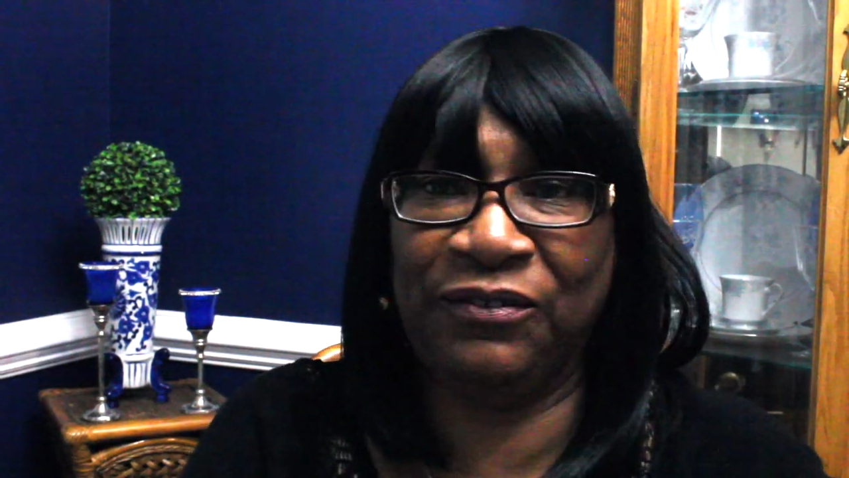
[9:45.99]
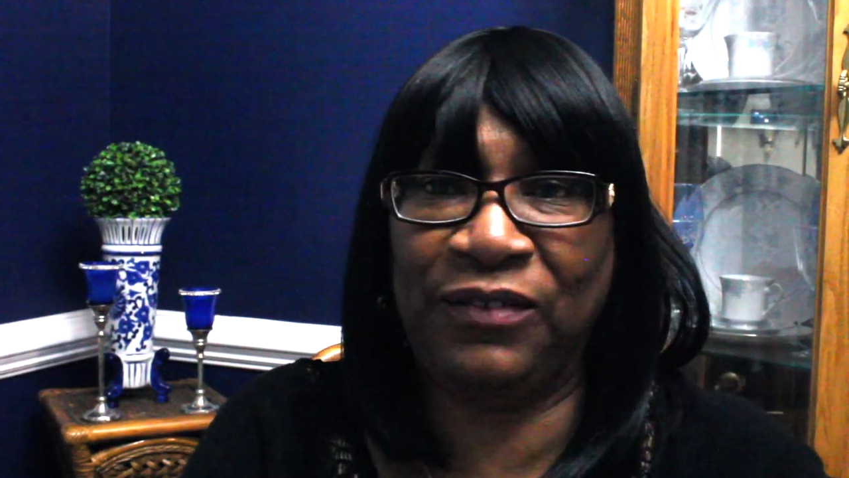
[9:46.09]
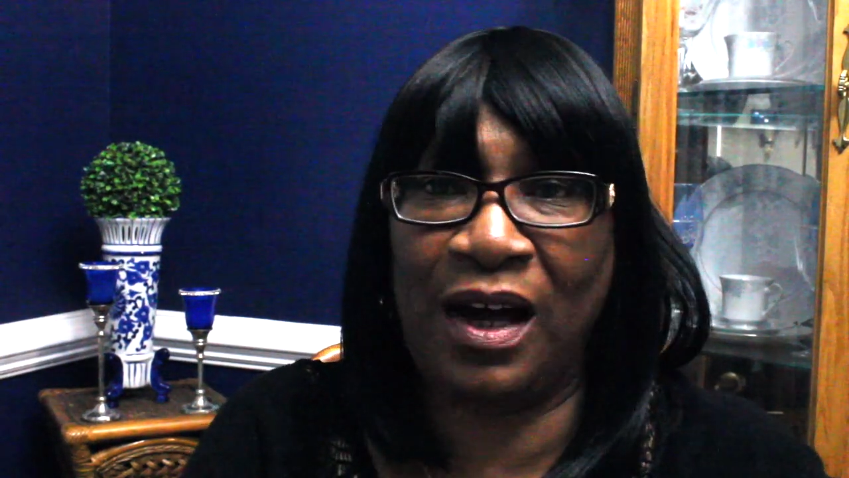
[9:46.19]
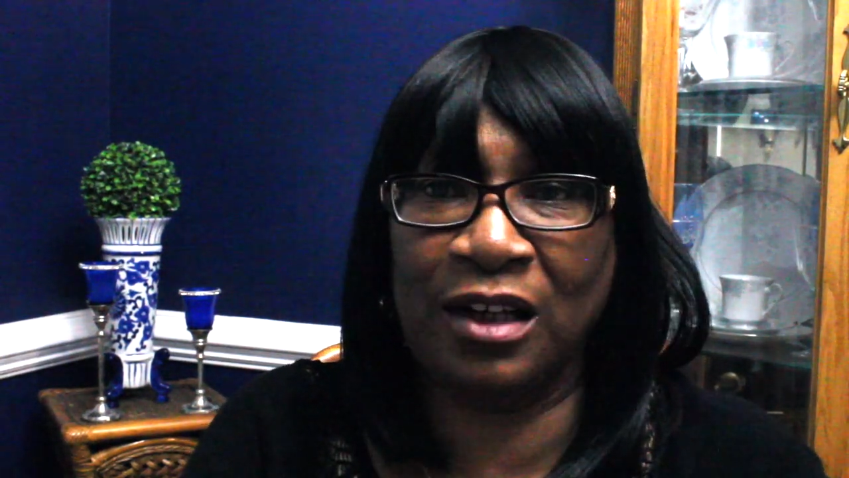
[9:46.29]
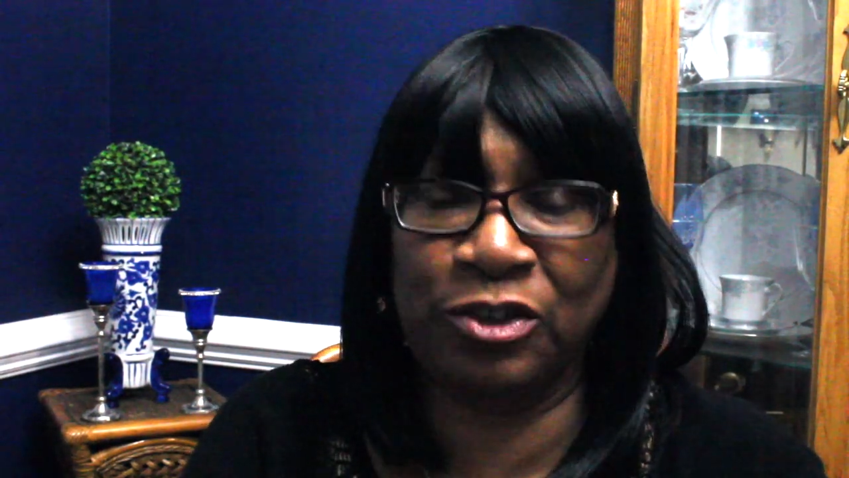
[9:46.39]
a
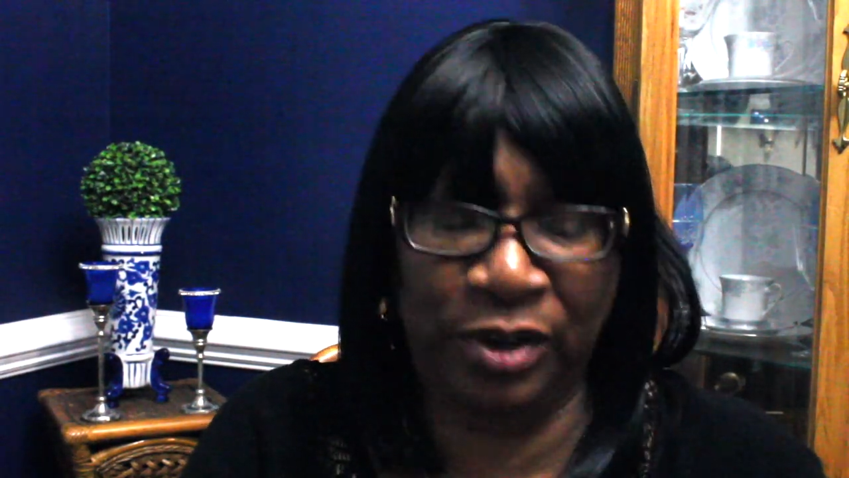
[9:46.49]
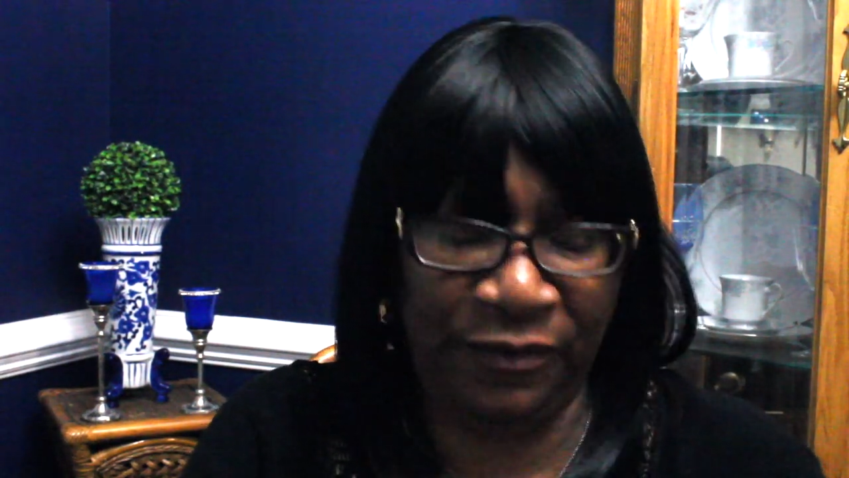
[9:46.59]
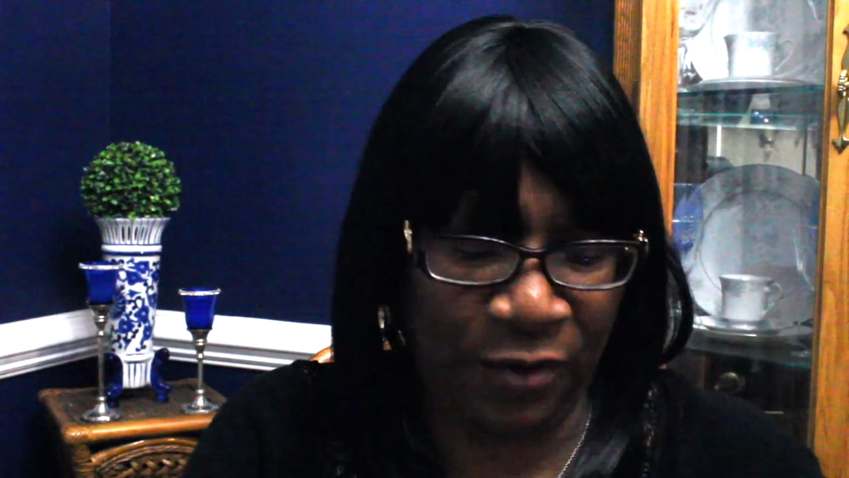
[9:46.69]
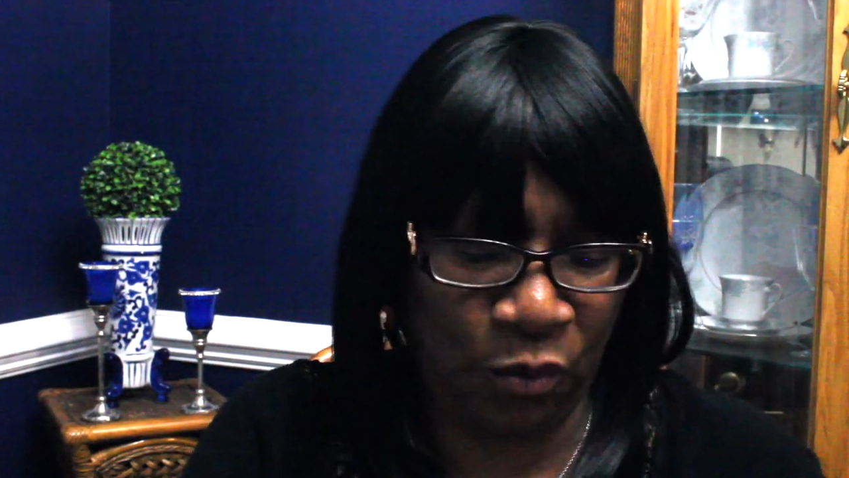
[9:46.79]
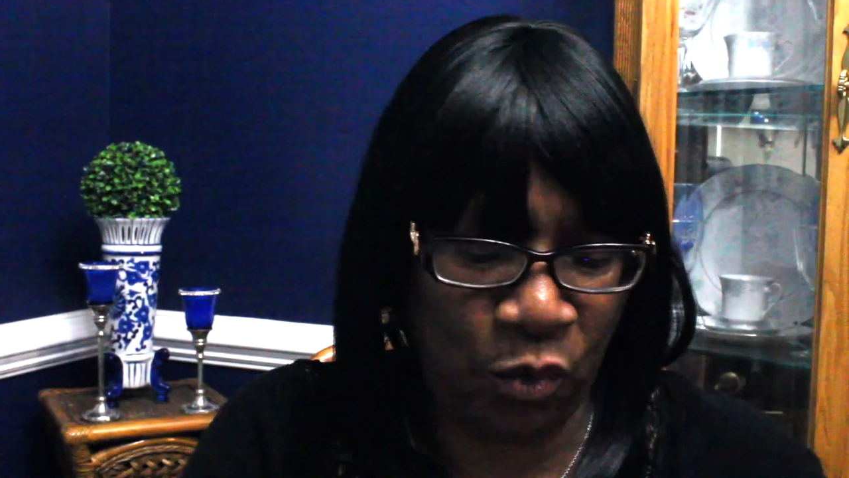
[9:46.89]
flock tree
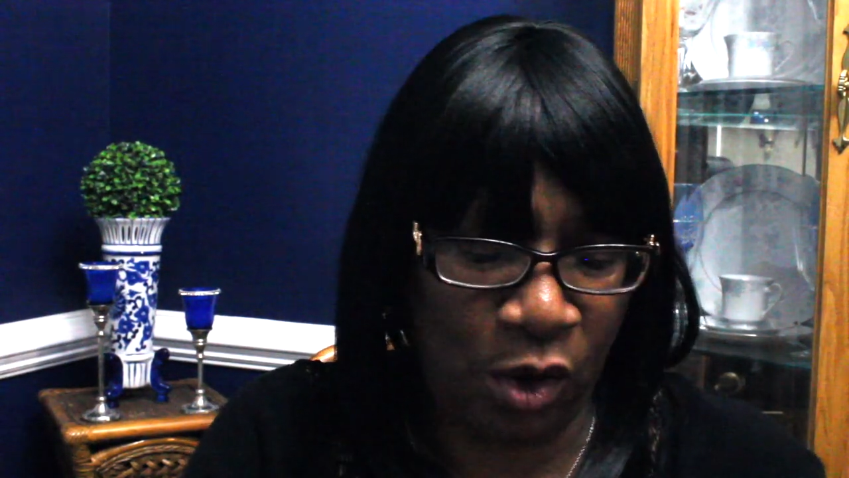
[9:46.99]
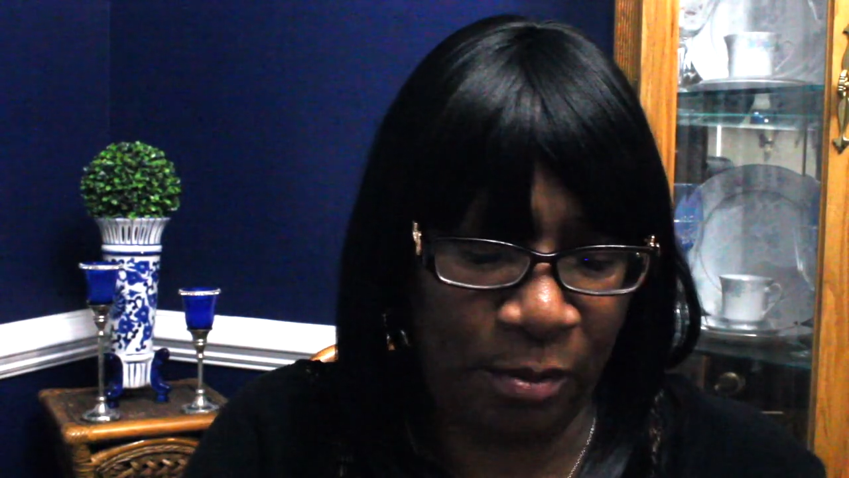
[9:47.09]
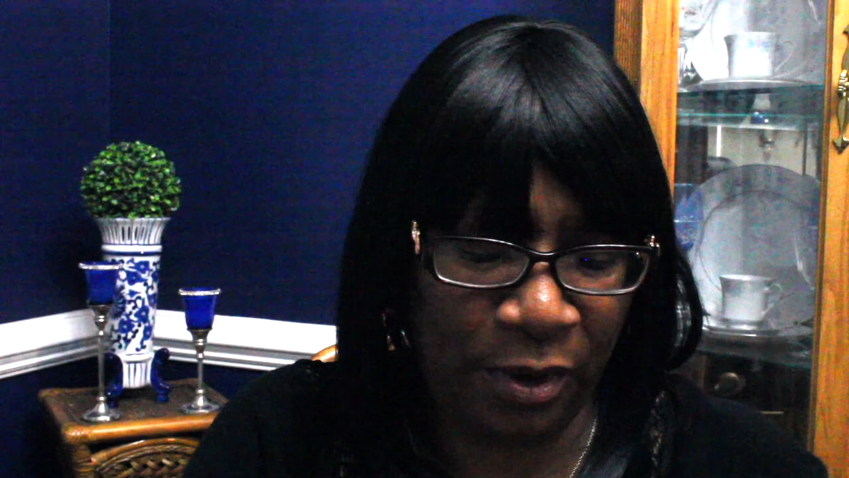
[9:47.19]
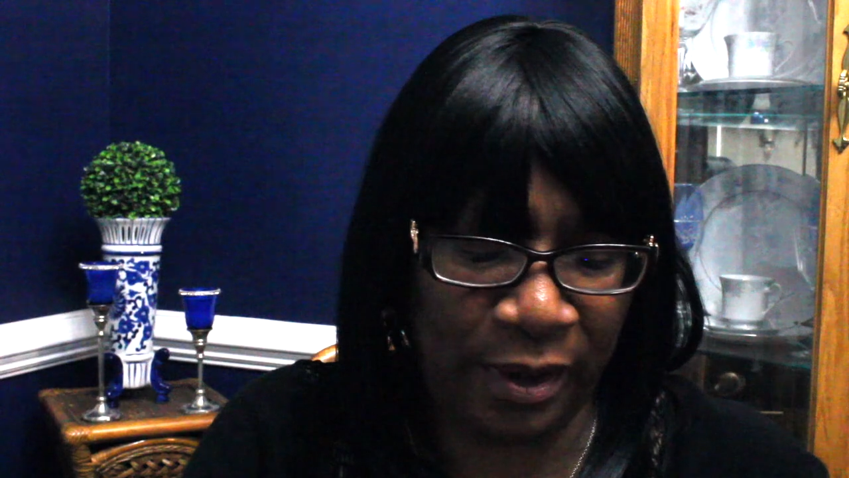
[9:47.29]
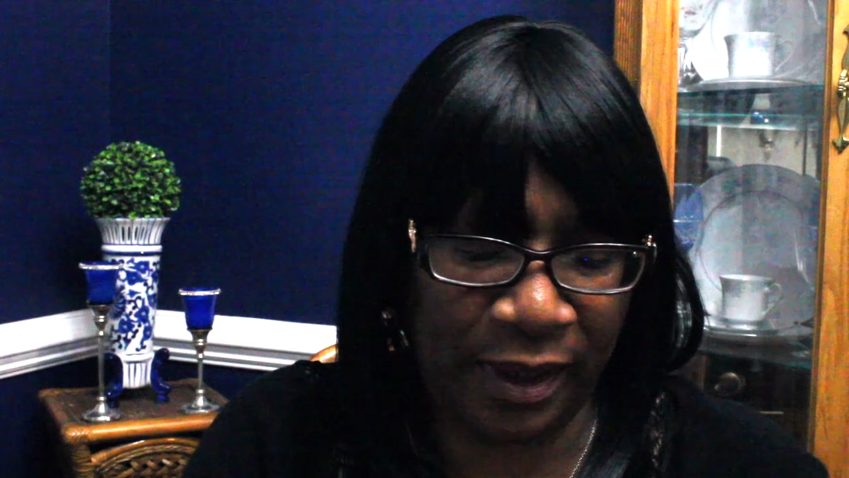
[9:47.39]
from
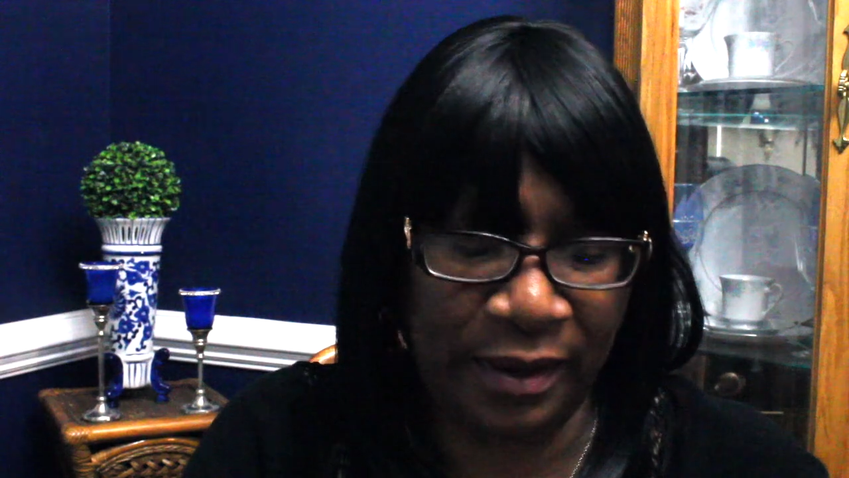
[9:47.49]
Walmart,